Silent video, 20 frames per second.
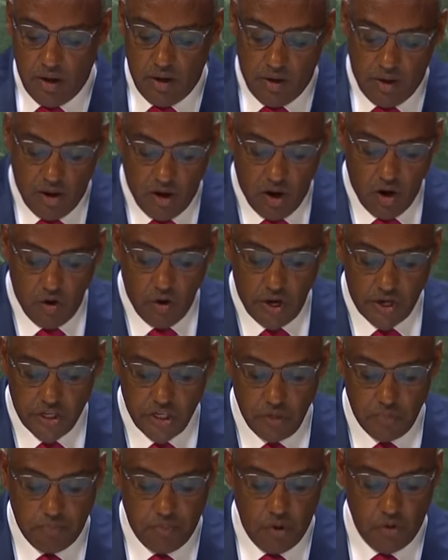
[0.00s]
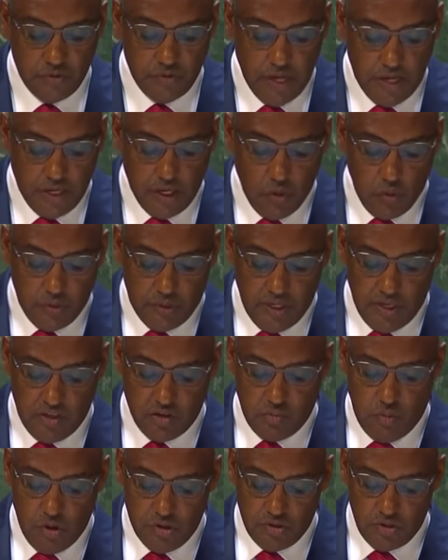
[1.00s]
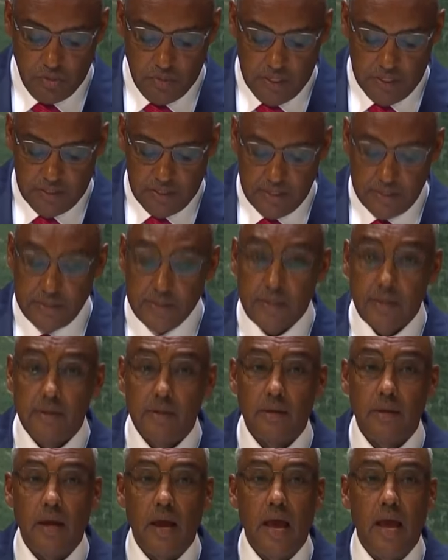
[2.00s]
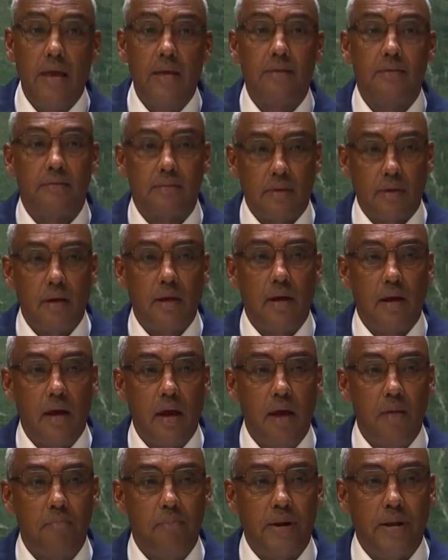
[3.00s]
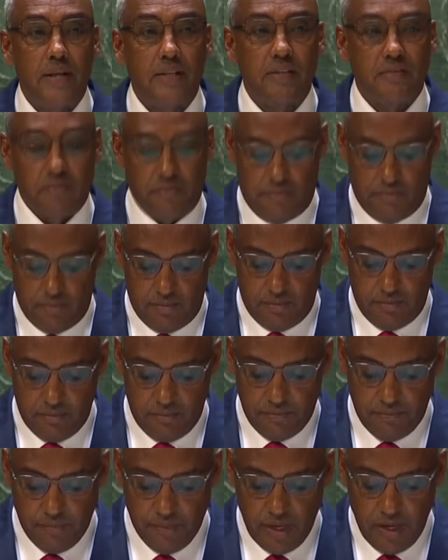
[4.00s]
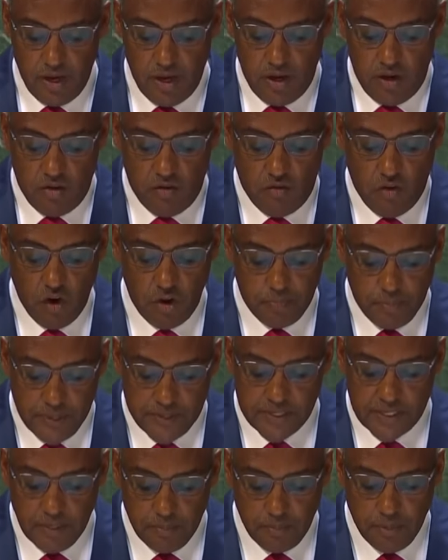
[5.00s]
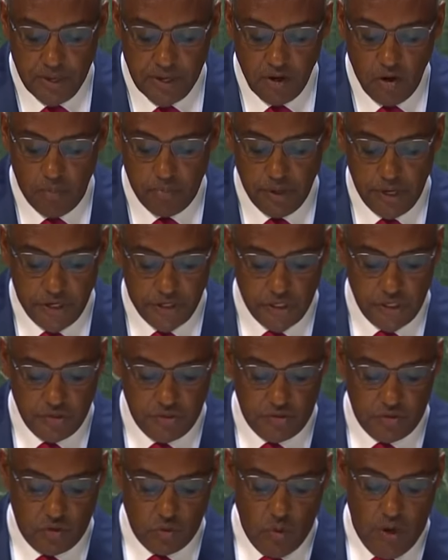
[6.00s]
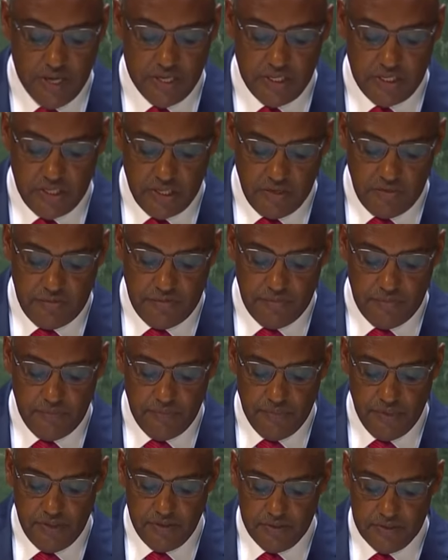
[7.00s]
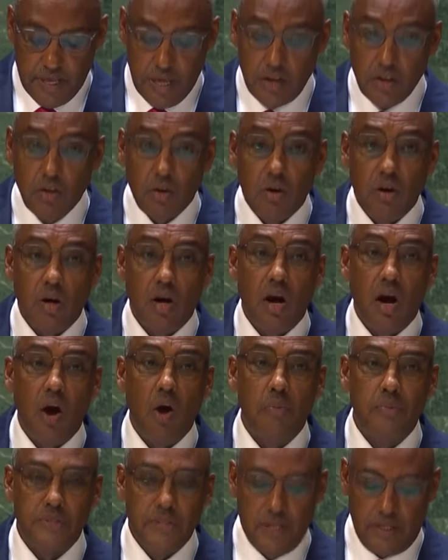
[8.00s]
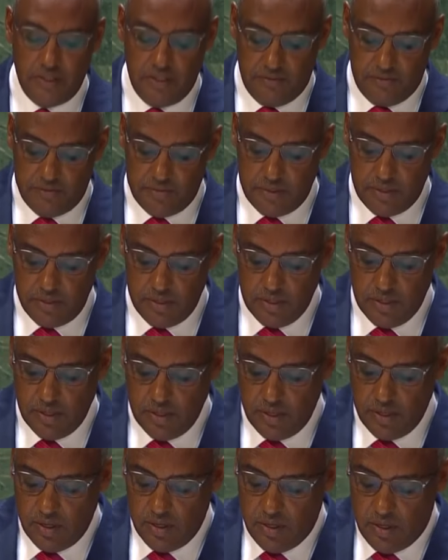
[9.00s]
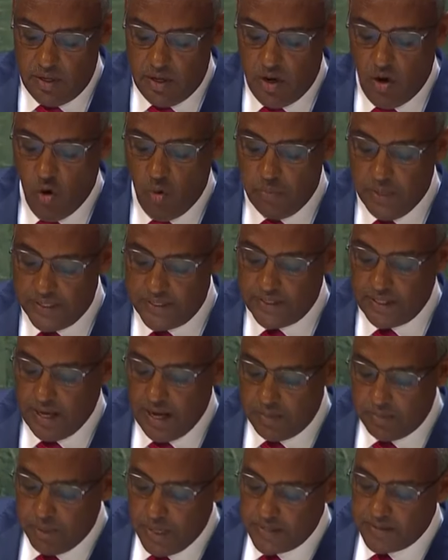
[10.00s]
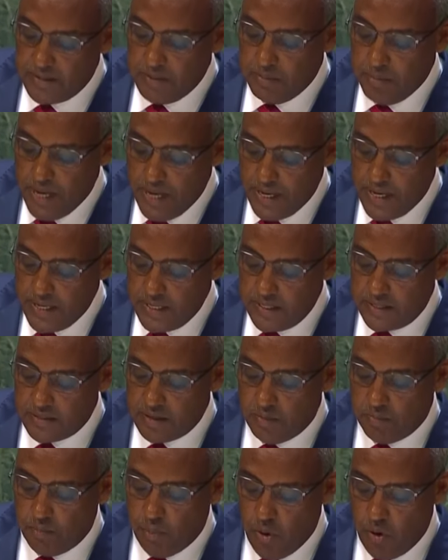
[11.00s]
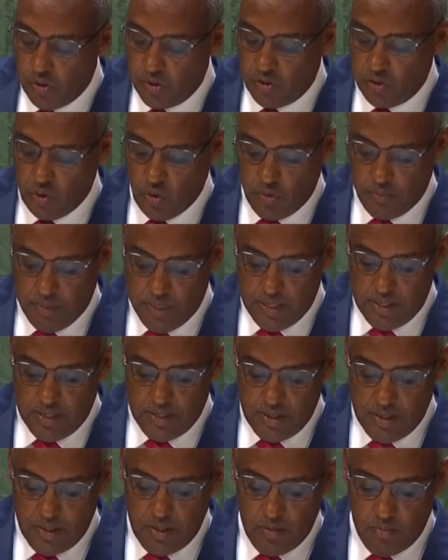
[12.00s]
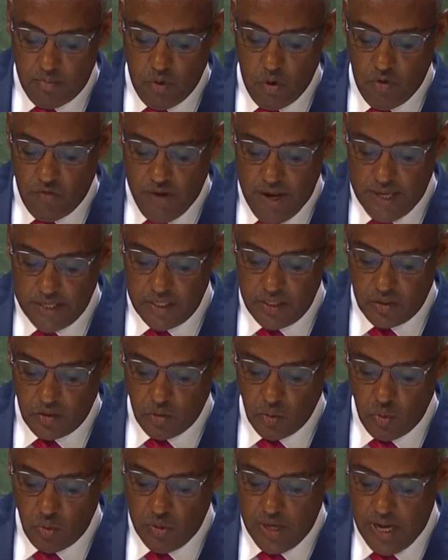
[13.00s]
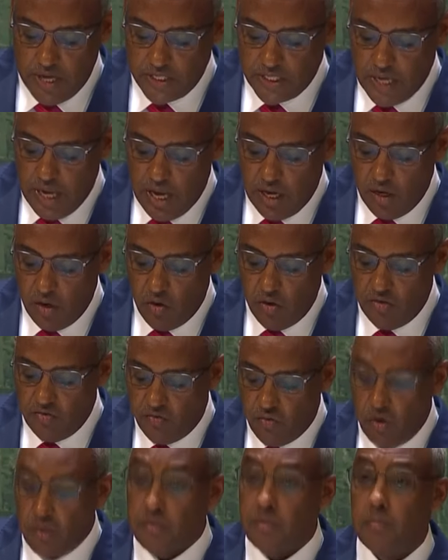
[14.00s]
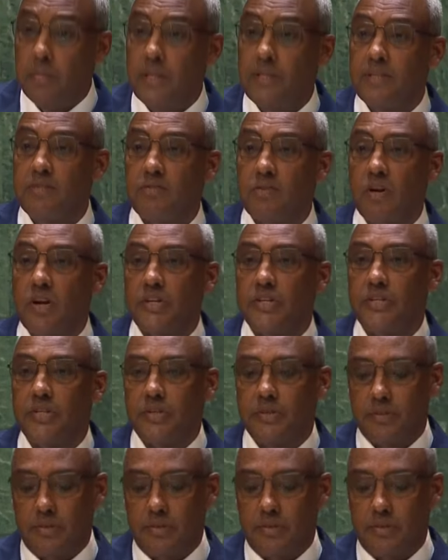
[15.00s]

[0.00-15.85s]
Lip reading: ownership of security responsibilities is imperative. For peacekeeping operations to achieve their objectives, robust capacity building support should be provided to national law enforcement structures.